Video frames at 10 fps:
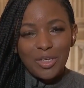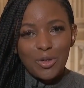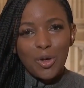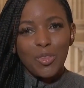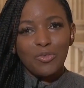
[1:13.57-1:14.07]

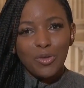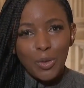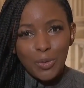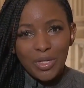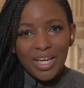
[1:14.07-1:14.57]
the
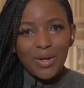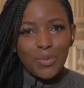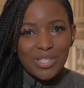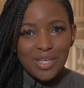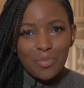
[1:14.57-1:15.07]
vote
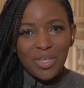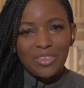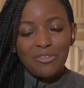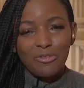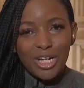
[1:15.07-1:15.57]
was
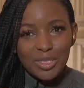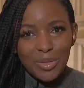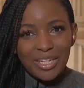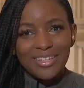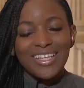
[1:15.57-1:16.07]
something that
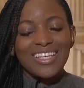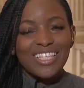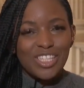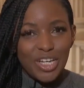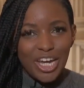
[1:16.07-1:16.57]
freshmen
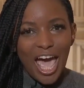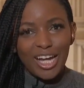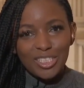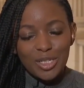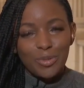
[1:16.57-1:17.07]
could
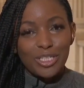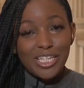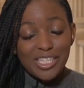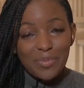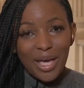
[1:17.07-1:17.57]
actually
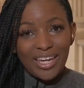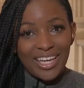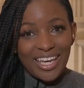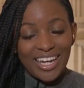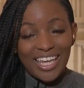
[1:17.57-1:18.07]

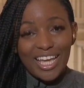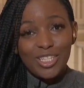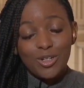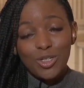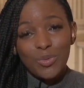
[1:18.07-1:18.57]
participate in, and
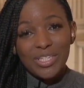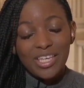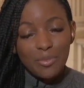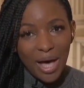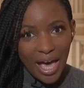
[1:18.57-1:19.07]
I told you we
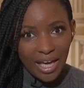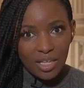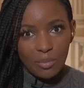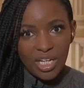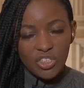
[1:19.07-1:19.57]
did it by
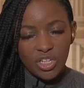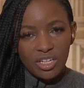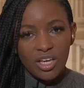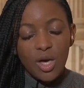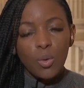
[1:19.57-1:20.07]

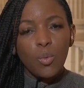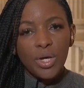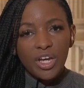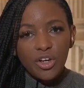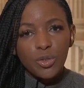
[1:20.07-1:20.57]
acclamation.
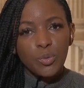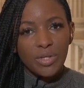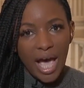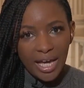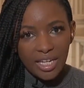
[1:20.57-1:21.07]
We are
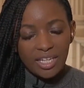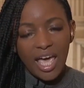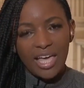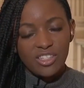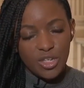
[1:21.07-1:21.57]

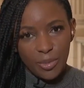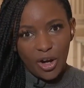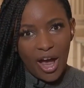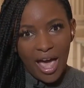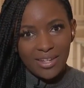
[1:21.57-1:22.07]
united as
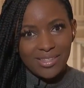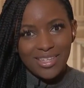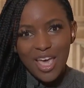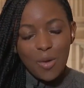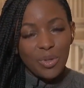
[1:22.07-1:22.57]

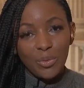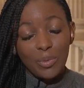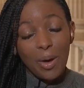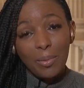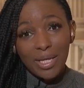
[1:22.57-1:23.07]
Democrats, but the
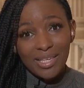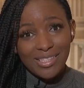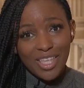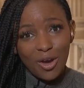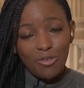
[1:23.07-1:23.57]

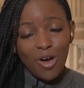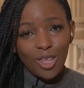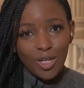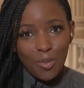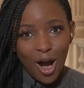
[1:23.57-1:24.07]
Republicans, they are
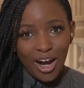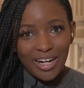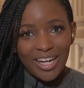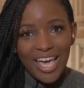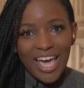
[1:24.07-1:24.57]
falling
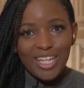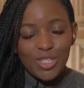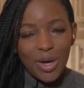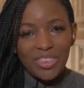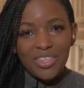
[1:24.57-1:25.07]
apart.
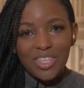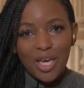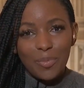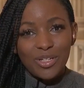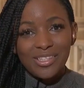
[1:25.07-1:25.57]
And so I think
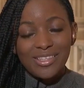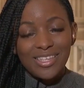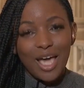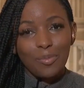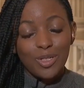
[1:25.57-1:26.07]
that that
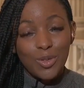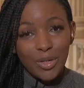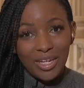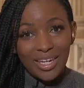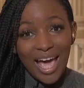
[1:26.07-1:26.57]
presents an
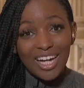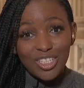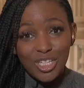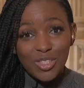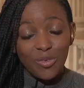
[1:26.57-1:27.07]
opportunity,
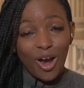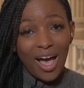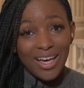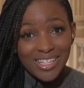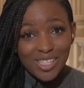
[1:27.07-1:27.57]
not just for
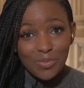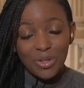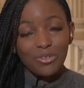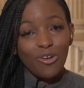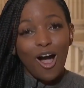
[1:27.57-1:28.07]
us,
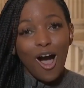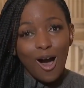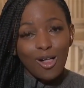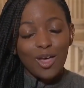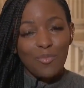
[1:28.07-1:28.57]
but for all